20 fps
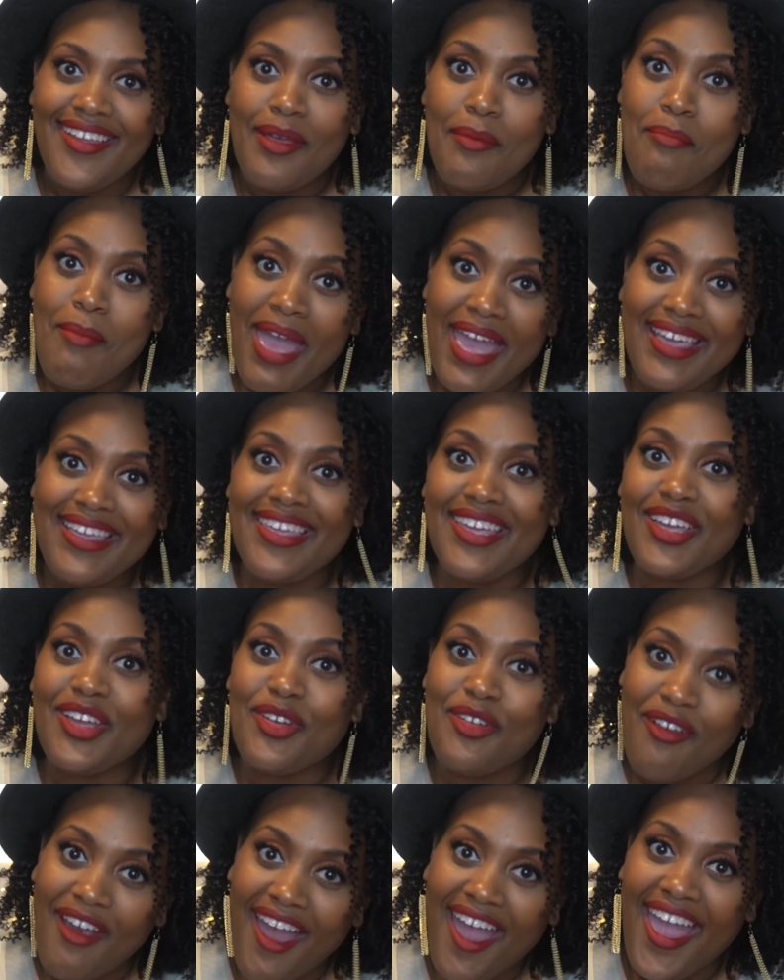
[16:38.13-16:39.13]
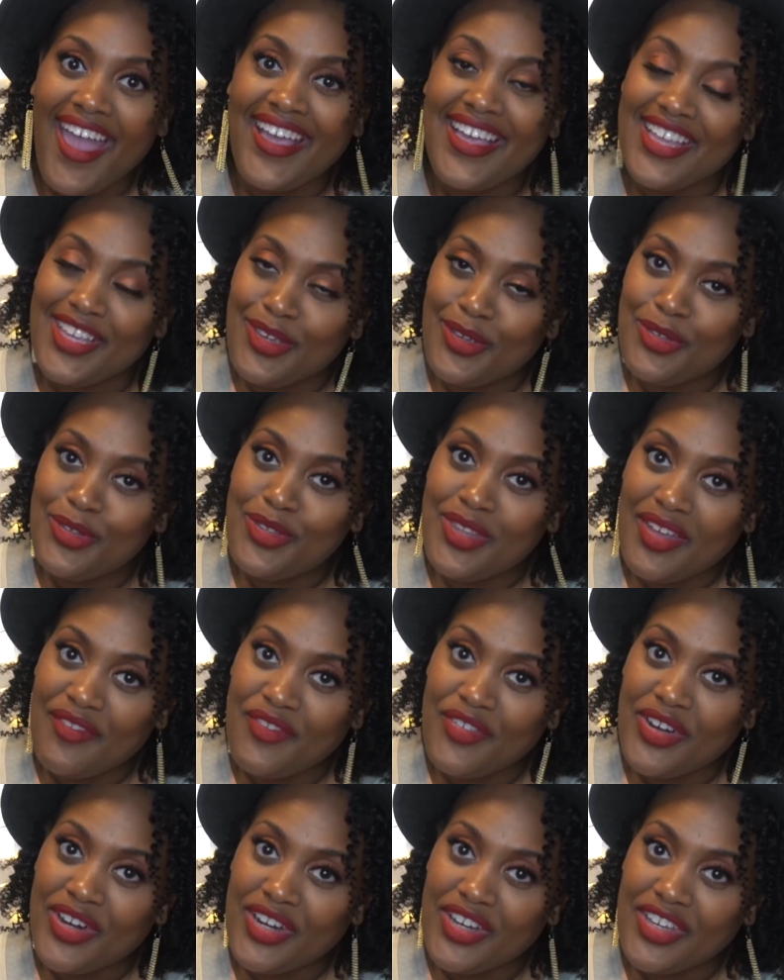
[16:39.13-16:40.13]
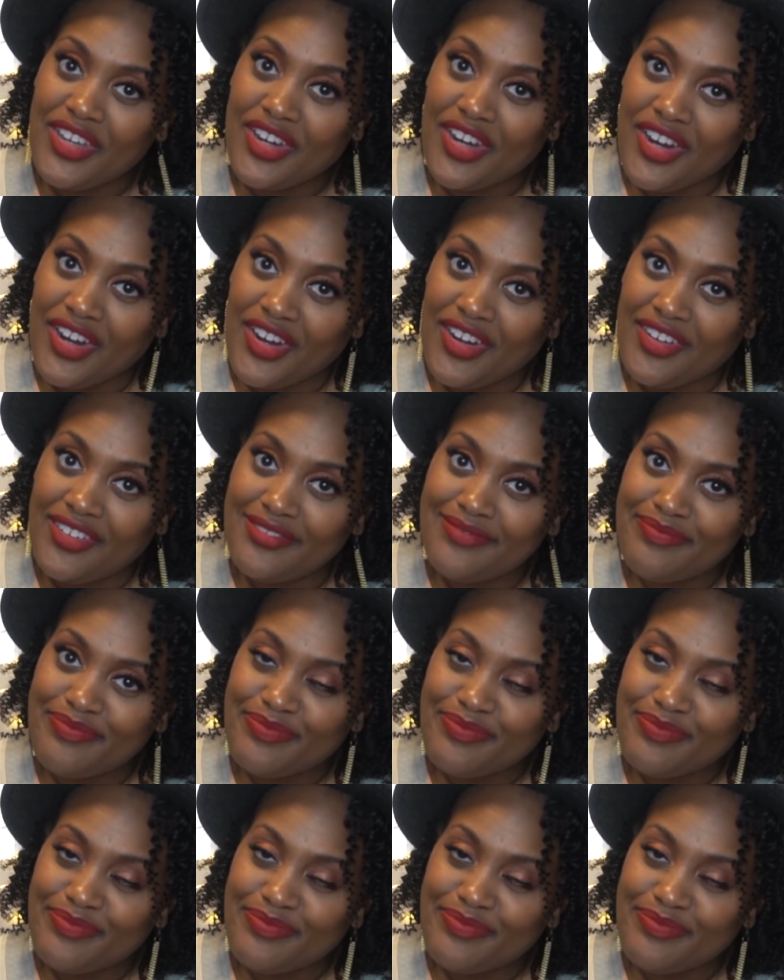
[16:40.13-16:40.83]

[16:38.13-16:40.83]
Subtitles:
Make it gray. Can you do that for your girl?